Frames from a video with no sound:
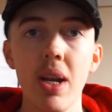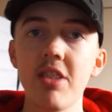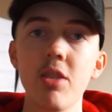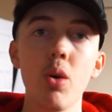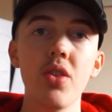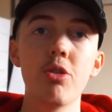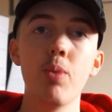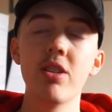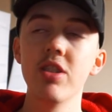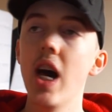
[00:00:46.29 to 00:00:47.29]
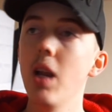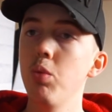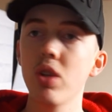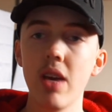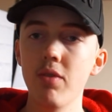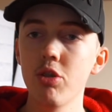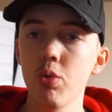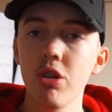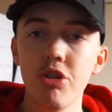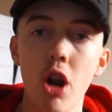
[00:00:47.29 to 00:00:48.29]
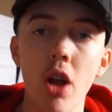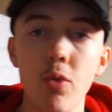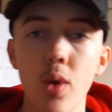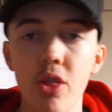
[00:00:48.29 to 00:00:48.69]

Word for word: But let's see what this week's lineup will give us. We're going to start off